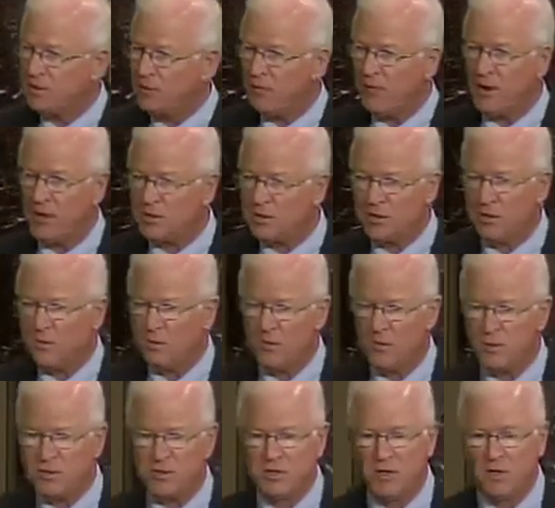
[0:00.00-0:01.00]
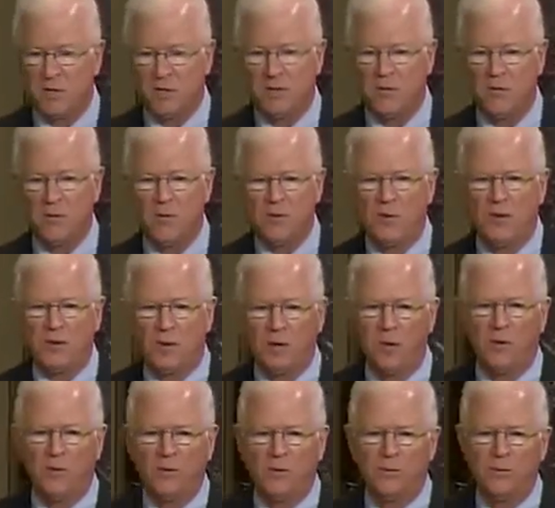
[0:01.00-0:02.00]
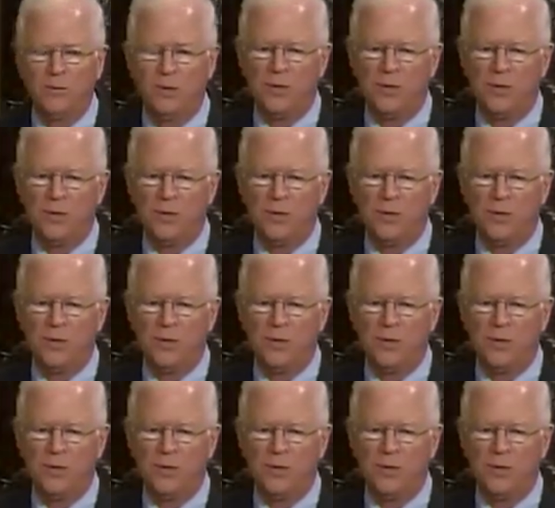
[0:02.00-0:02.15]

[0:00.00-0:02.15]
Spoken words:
direction in which they're going to want to go.